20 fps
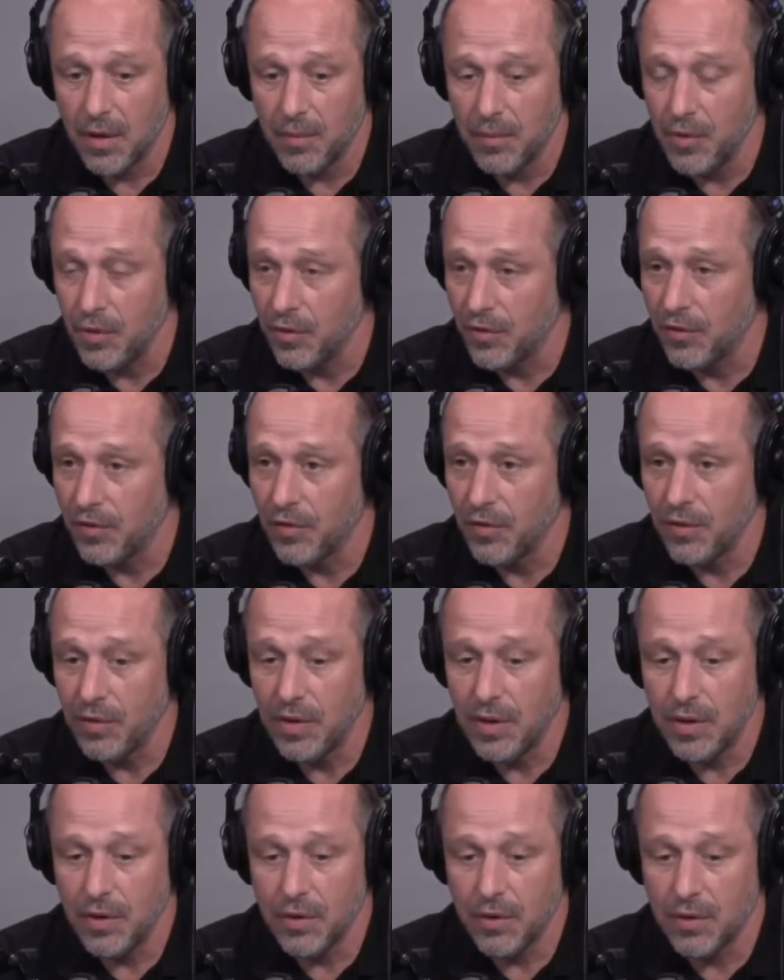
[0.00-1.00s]
Bill
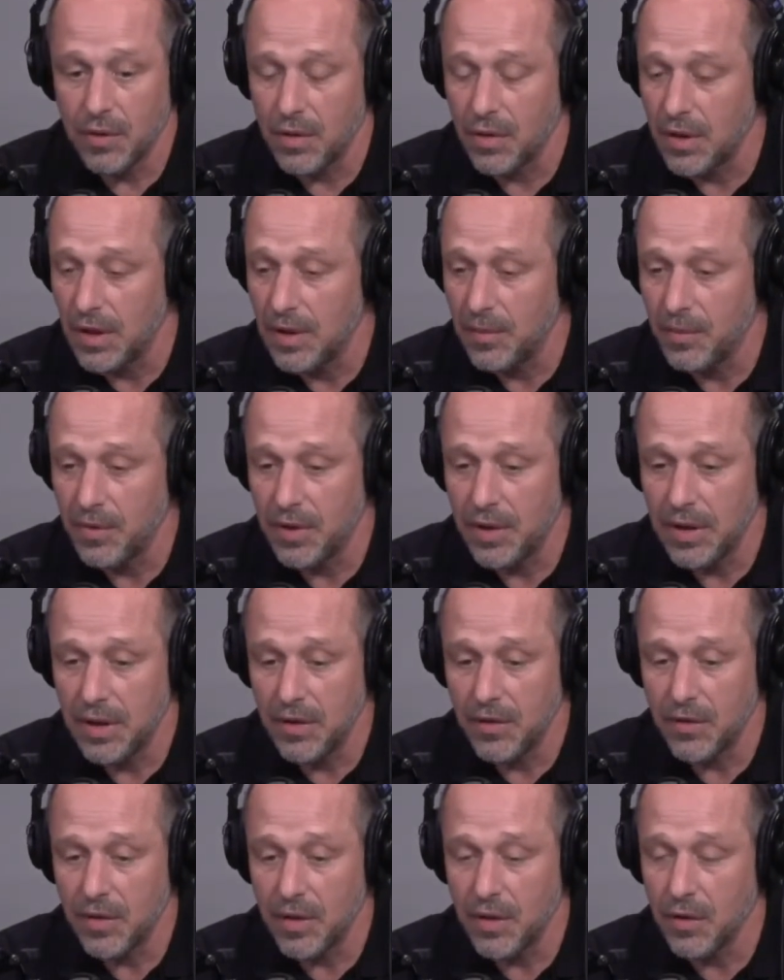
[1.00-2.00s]
Schuette or the state
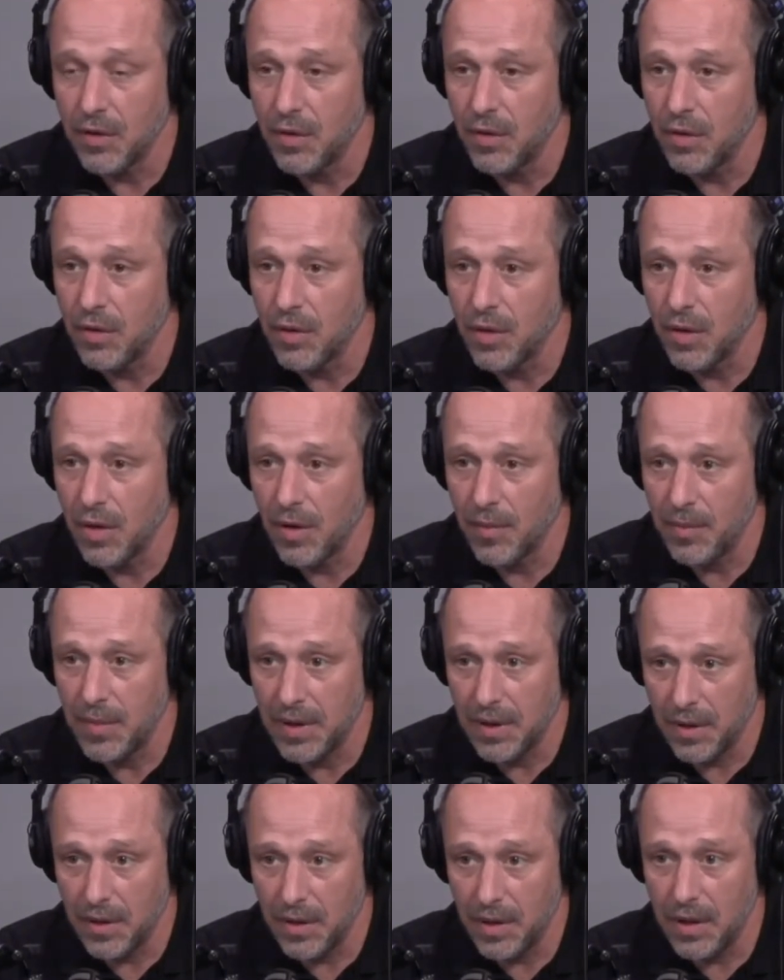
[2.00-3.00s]
police could come
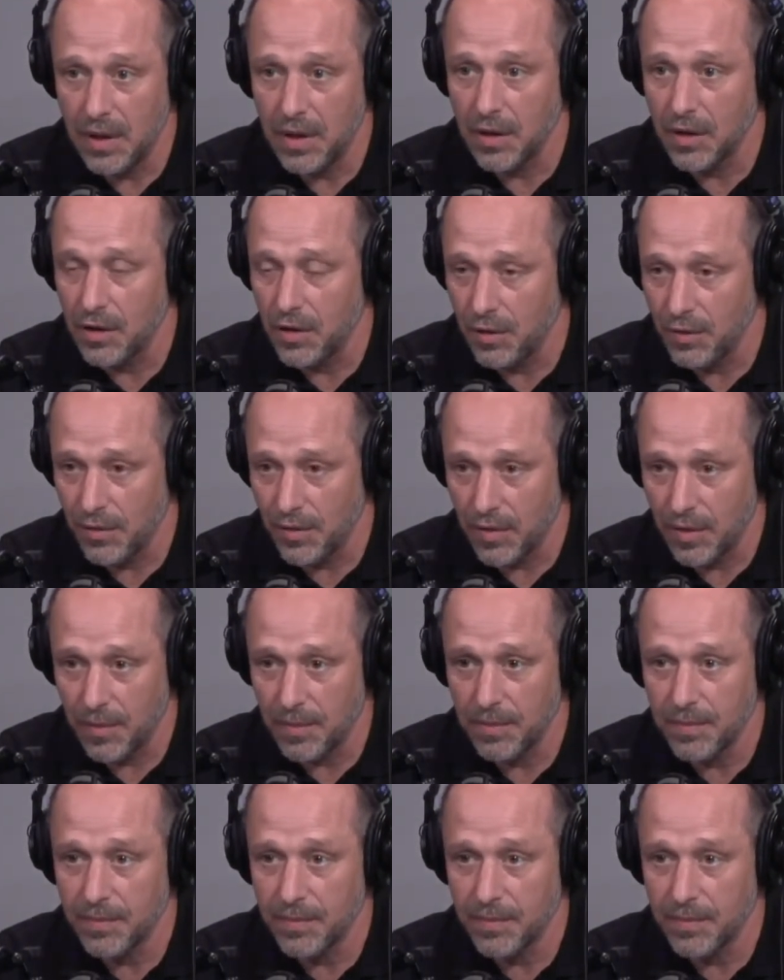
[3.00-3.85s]
in and close them.